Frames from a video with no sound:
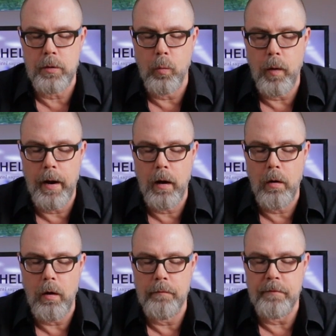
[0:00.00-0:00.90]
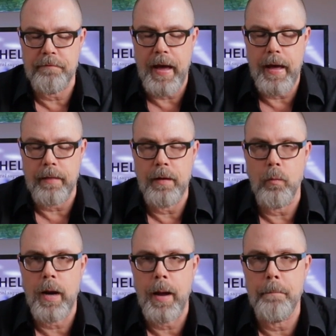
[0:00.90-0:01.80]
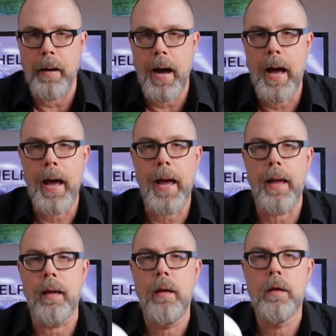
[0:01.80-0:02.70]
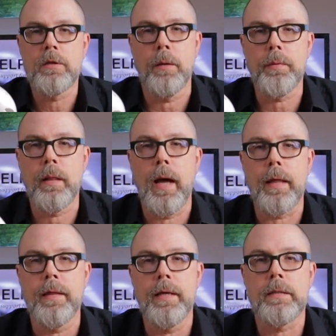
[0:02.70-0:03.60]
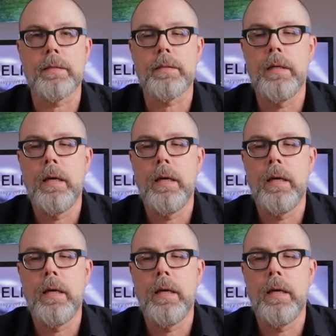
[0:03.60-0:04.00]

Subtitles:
aware of the fact that when I buy something like this,